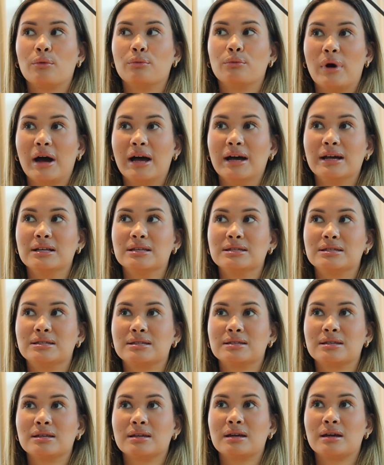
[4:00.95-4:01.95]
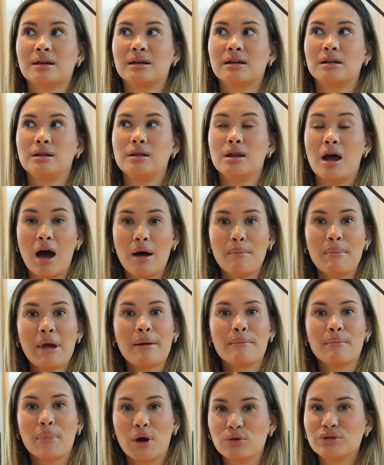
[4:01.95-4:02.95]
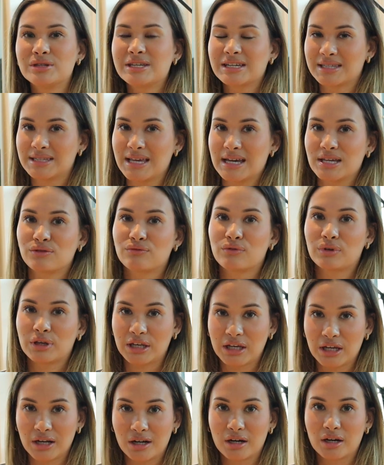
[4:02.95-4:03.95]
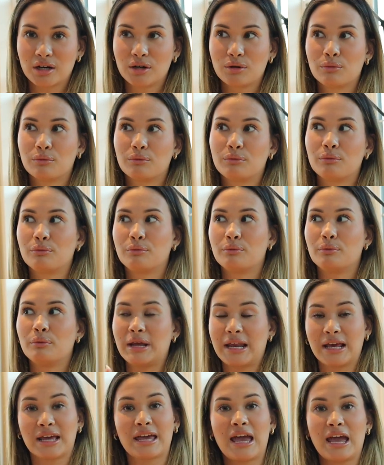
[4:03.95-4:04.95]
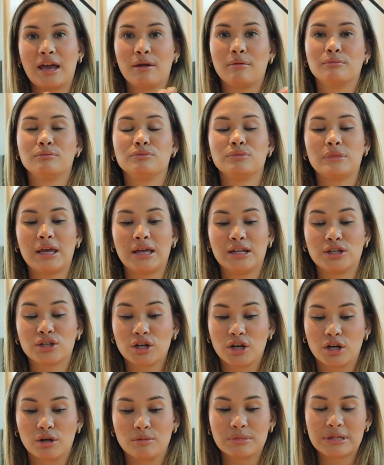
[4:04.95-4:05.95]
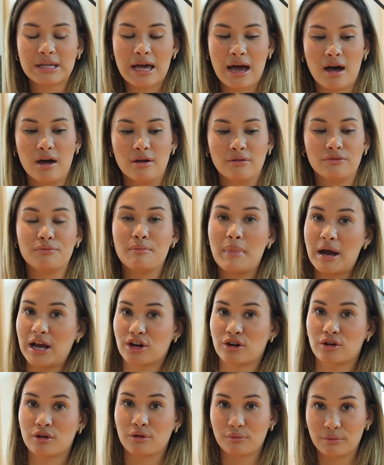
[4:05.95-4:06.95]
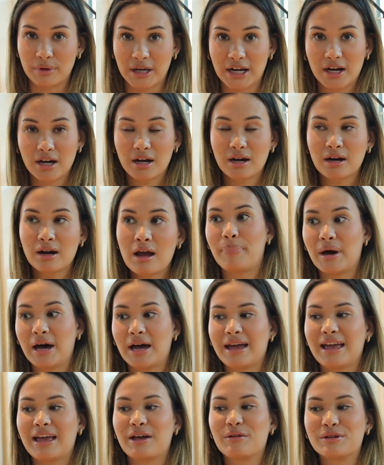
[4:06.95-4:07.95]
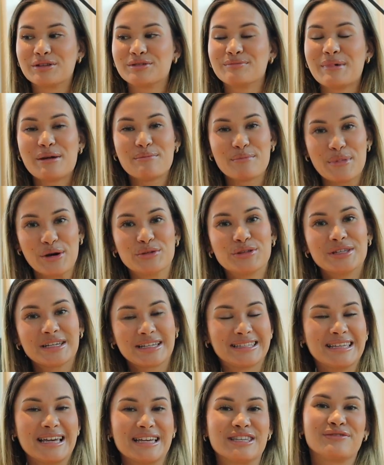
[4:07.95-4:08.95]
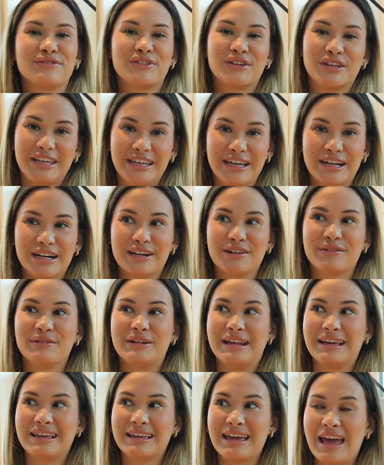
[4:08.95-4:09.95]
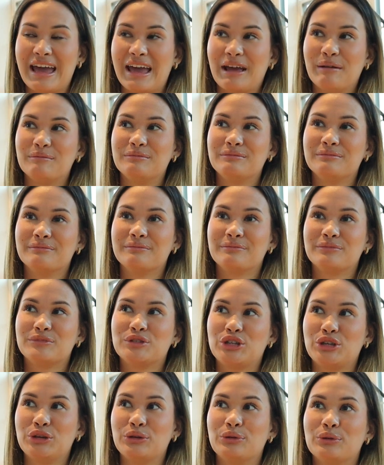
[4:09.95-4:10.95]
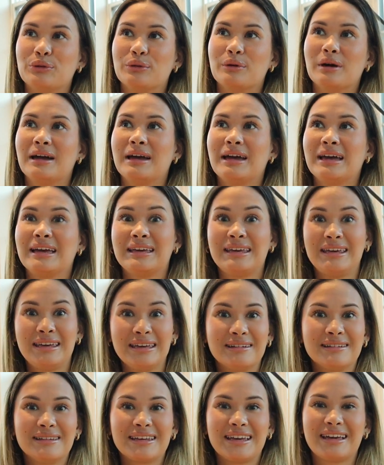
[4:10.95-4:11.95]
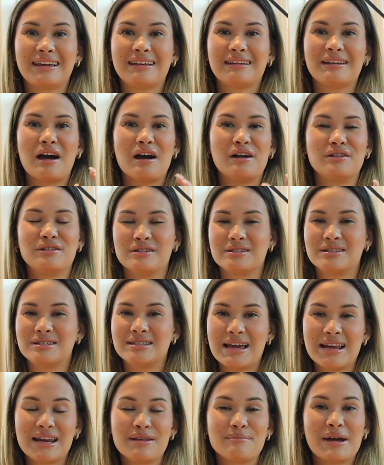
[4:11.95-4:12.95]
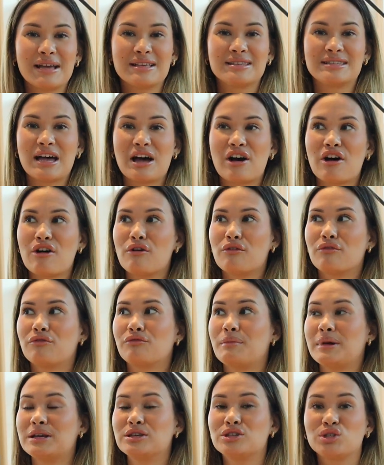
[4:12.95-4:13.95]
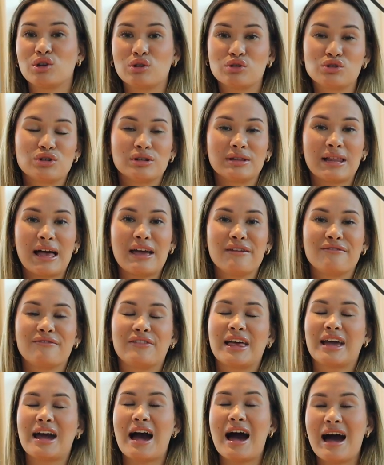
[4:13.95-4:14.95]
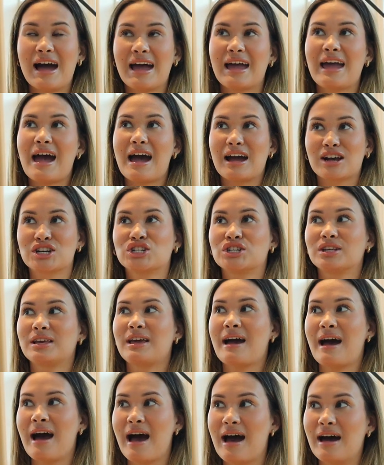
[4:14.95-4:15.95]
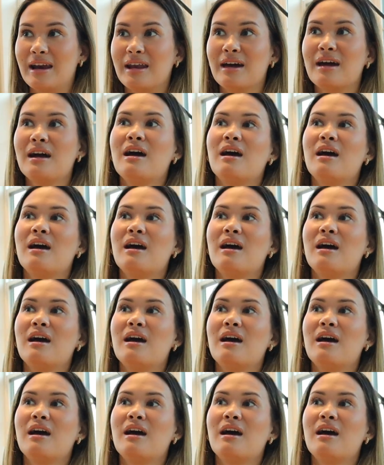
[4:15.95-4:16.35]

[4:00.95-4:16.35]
was not my most successful year when it came in terms of my career, but it was my most successful year when it came to healing, understanding myself, my social life. Like, I actually had